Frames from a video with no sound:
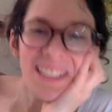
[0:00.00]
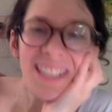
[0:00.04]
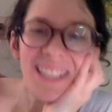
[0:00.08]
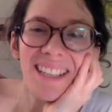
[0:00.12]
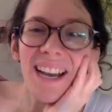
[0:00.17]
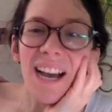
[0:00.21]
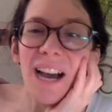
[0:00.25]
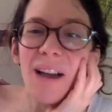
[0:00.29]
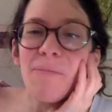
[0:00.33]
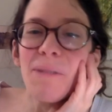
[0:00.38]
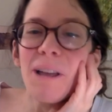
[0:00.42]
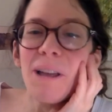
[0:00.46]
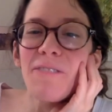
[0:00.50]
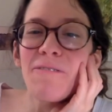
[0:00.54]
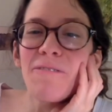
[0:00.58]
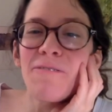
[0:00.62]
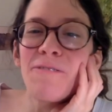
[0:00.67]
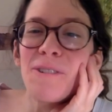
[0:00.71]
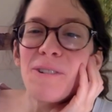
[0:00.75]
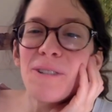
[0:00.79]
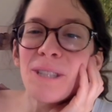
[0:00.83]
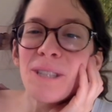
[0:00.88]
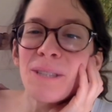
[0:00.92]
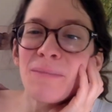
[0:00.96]
I'm like
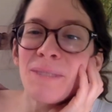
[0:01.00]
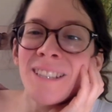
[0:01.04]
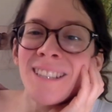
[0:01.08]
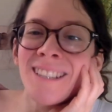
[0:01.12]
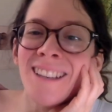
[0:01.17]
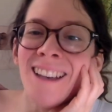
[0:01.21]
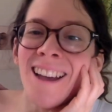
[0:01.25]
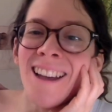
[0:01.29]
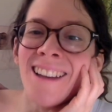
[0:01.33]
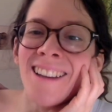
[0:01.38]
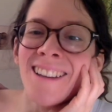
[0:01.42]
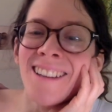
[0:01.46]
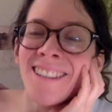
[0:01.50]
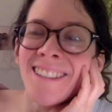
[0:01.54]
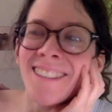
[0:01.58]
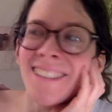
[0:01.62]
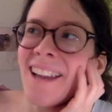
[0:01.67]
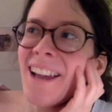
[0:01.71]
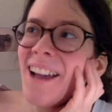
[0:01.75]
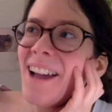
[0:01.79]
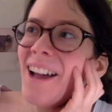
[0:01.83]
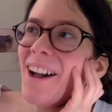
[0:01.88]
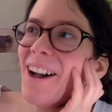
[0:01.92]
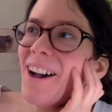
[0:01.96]
false messiahs.
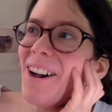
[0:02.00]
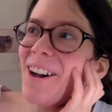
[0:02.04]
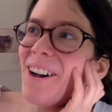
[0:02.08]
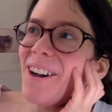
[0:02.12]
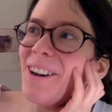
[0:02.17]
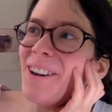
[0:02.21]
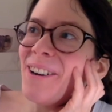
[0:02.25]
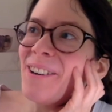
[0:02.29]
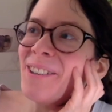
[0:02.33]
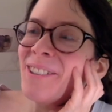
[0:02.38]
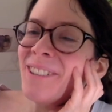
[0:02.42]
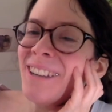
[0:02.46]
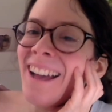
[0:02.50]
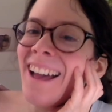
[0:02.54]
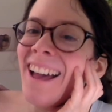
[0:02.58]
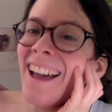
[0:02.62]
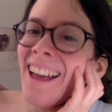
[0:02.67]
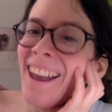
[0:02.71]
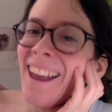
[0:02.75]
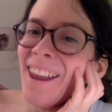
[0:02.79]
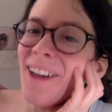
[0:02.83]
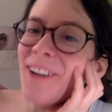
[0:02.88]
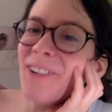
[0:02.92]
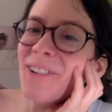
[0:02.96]
Oh,
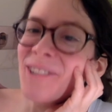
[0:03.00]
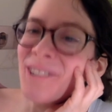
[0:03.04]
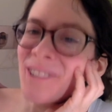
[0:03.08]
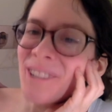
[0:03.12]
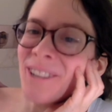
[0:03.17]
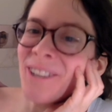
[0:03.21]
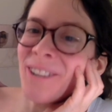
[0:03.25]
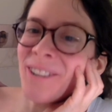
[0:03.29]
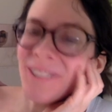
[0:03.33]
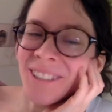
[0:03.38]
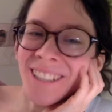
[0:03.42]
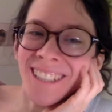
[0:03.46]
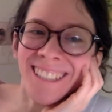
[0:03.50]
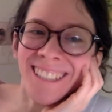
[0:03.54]
hello, Dune.